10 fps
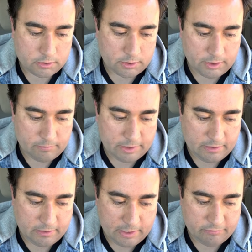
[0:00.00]

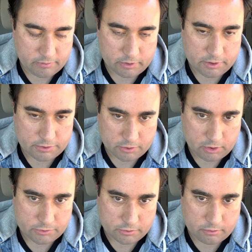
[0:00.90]
learned this
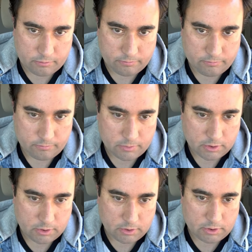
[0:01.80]
also.
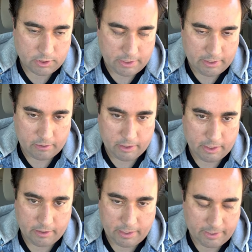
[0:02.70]
And
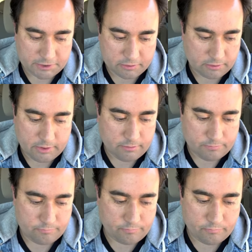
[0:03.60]
I
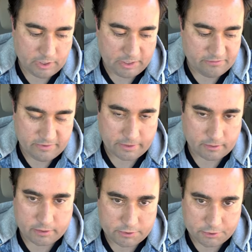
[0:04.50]

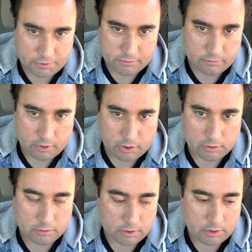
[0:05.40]
figured it's
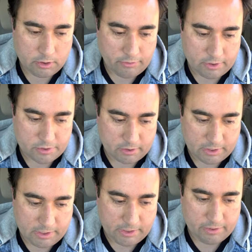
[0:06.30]
true. There's a
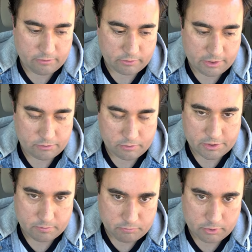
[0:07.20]
guy that
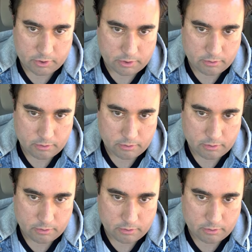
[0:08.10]
writes a book,